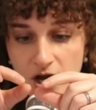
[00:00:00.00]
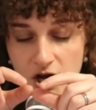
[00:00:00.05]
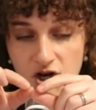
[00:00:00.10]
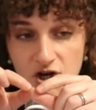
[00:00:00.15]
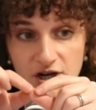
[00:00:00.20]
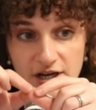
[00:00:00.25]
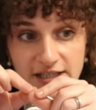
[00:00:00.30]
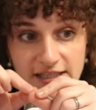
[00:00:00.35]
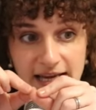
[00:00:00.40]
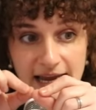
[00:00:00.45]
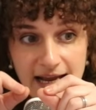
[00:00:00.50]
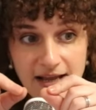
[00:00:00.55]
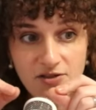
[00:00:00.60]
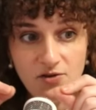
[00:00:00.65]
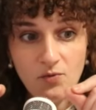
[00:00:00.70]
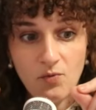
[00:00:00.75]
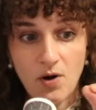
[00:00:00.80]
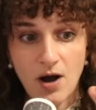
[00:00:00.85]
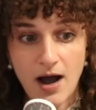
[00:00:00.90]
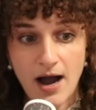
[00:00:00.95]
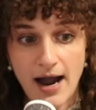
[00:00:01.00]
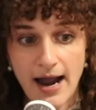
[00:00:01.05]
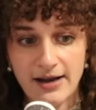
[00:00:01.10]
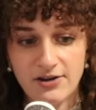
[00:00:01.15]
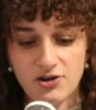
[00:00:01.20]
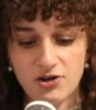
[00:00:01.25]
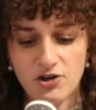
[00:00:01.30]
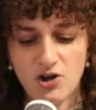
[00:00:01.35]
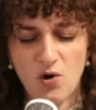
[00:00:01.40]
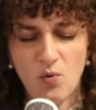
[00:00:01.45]
You're going to take the why and
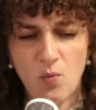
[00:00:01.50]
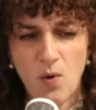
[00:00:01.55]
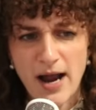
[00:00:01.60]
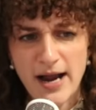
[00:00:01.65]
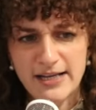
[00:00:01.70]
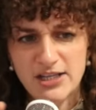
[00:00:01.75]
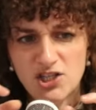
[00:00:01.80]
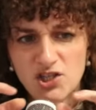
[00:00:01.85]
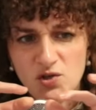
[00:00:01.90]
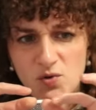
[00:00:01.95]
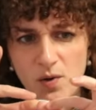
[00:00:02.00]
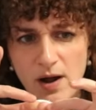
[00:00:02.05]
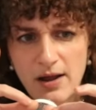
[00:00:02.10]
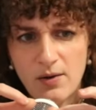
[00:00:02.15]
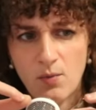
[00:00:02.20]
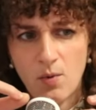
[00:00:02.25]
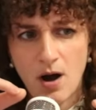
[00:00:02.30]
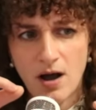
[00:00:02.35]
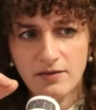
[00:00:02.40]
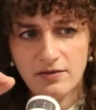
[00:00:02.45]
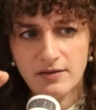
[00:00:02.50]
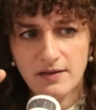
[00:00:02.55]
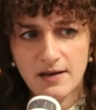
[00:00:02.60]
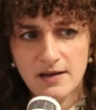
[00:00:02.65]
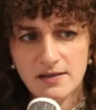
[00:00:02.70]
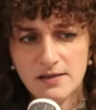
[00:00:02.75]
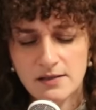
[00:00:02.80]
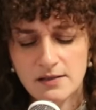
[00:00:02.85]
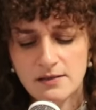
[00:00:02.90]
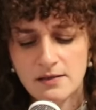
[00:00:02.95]
you're going to go, "Why do I want
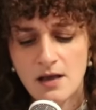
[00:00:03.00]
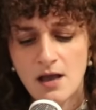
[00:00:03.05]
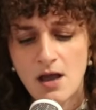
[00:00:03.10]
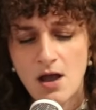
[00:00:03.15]
this?"